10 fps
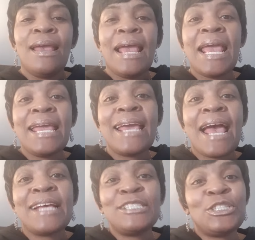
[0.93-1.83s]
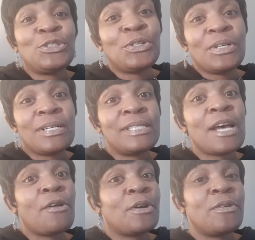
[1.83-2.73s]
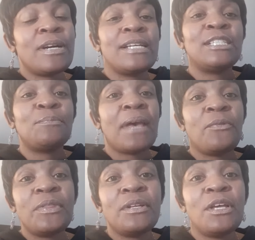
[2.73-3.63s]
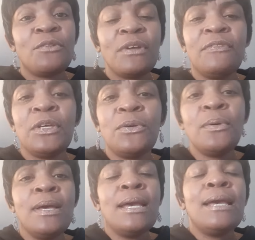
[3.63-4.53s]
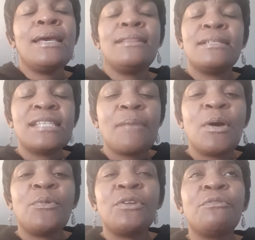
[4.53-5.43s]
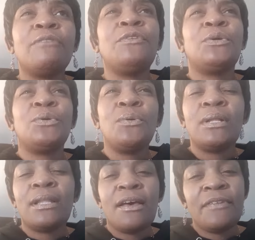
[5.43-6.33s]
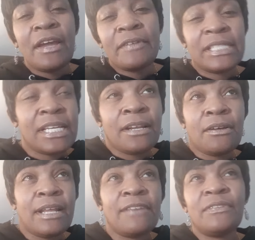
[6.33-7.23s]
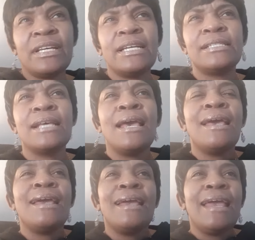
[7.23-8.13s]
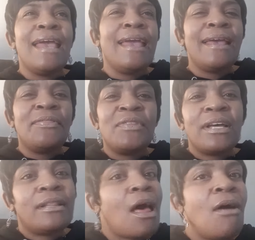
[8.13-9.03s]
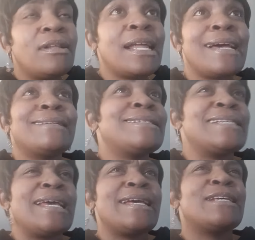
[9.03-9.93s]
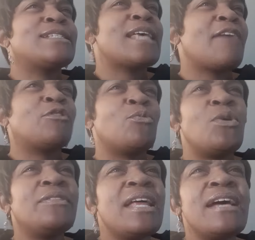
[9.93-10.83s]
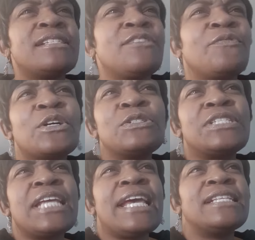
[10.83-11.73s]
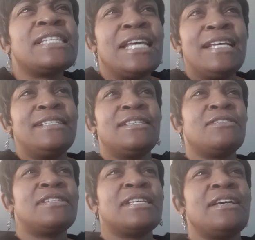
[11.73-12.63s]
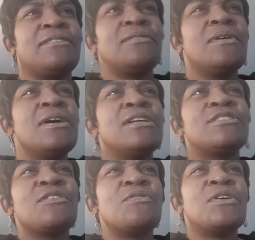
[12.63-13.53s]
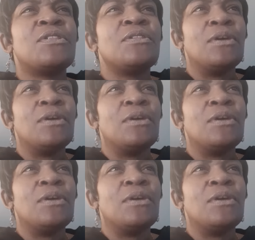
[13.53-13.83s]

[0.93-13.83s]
Hey guys, it's your girl Tower Crush back with another review, and this time I want to review Love Guaranteed on Netflix. And the log line says after 1,000 first dates he's still single, so